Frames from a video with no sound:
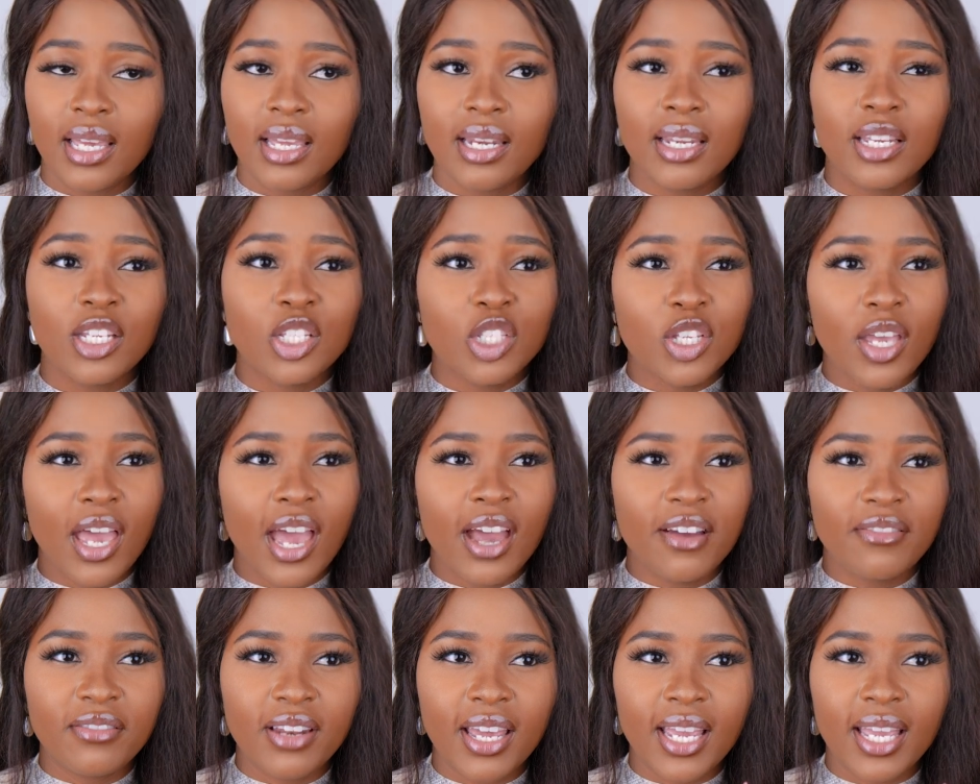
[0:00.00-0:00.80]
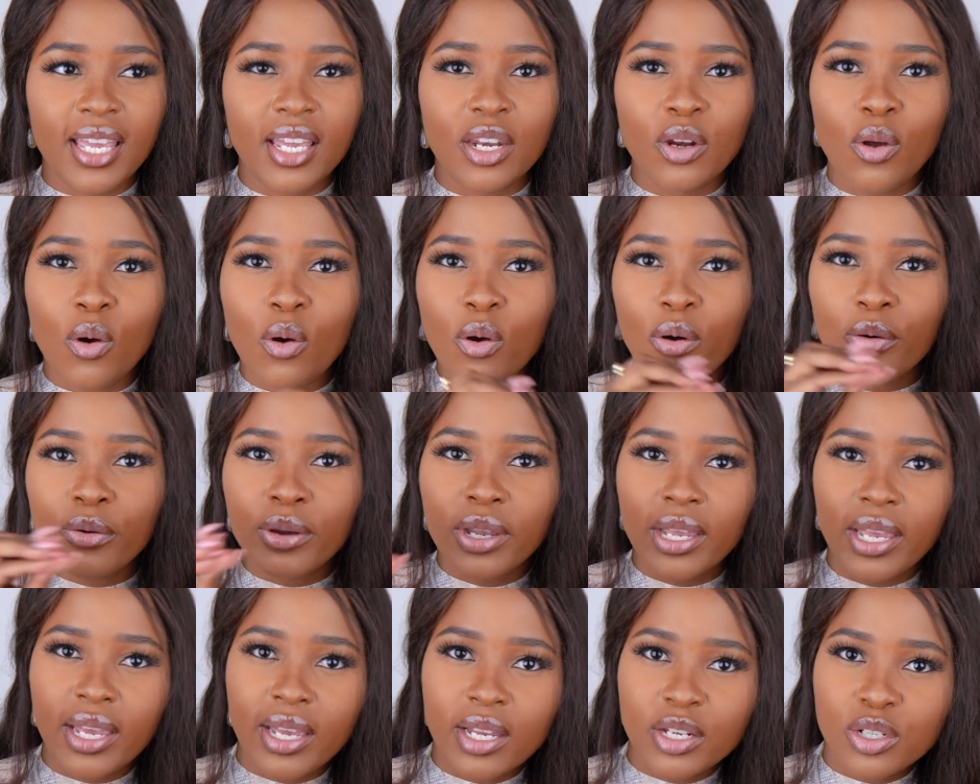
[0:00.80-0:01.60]
They need to have like an
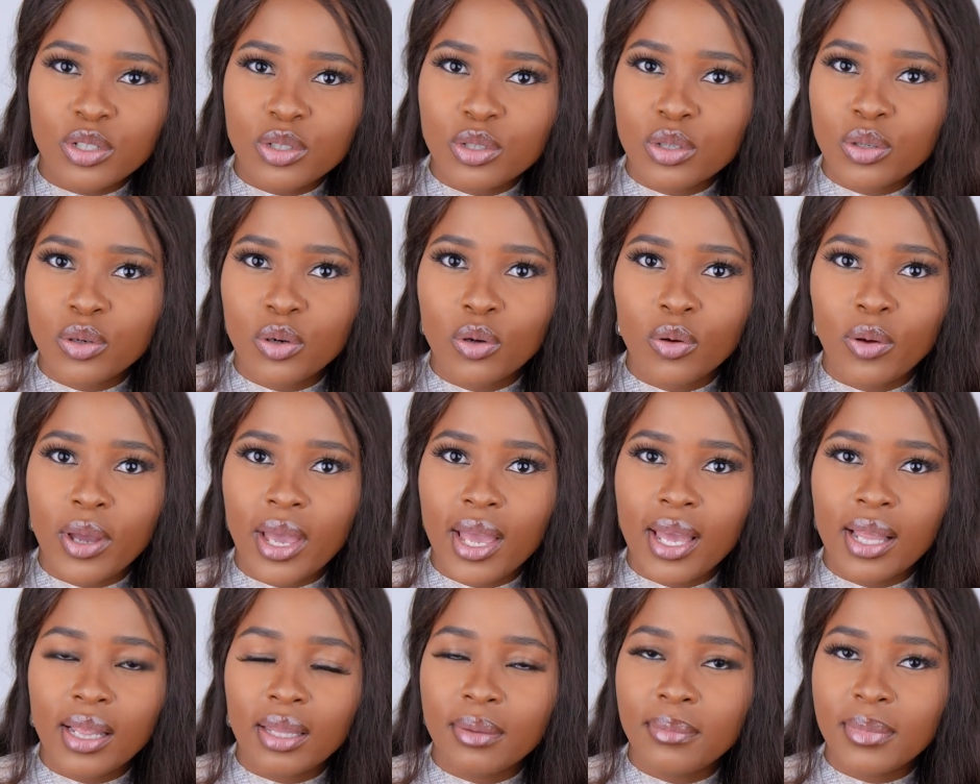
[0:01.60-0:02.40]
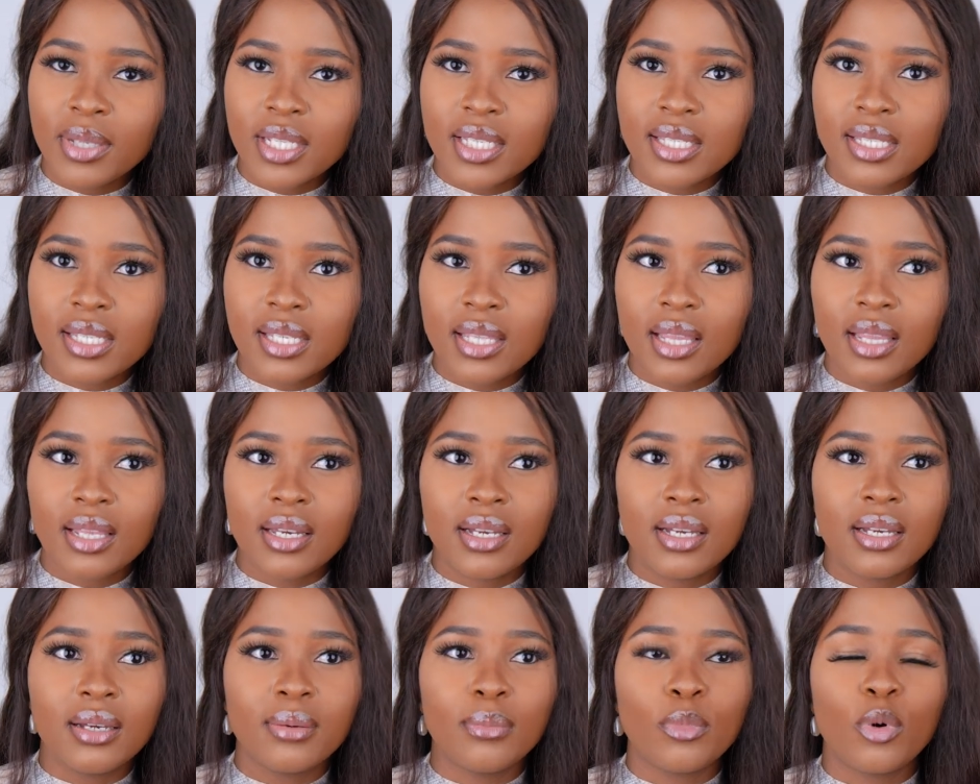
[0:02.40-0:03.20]
oriental element to
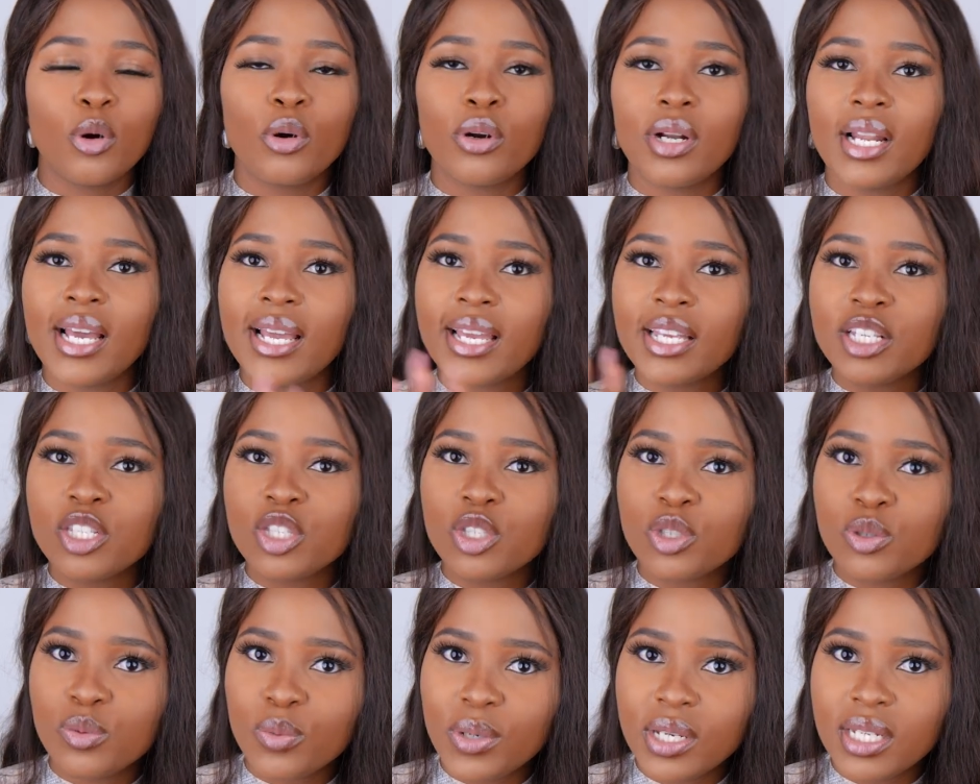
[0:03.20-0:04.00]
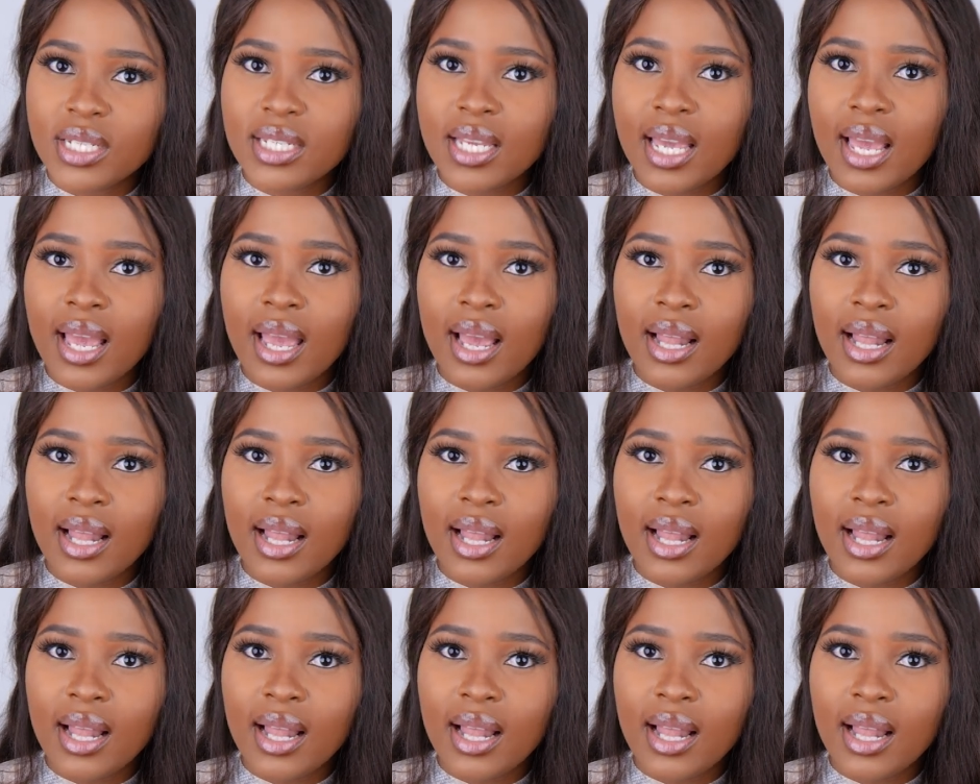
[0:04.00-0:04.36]
them or like a sweet